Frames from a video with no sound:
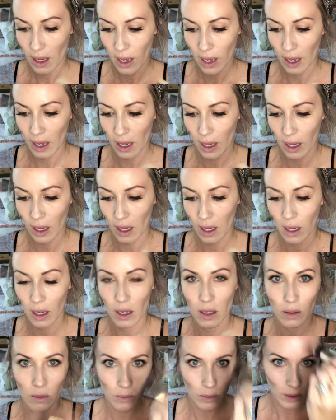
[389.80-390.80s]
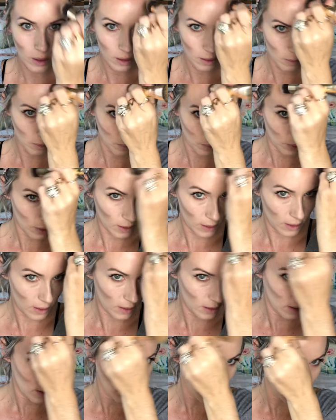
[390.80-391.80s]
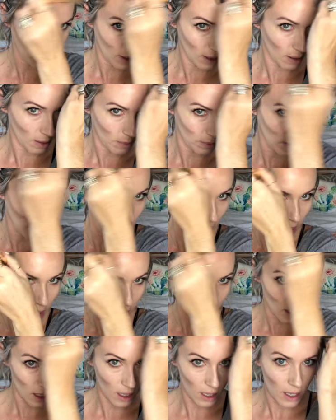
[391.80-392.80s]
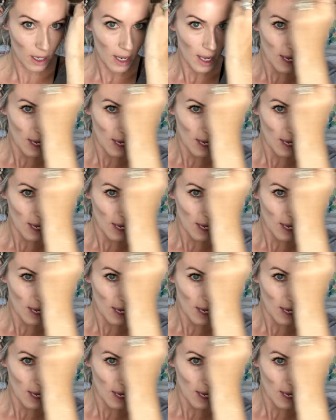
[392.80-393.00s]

And we're gonna put some up here.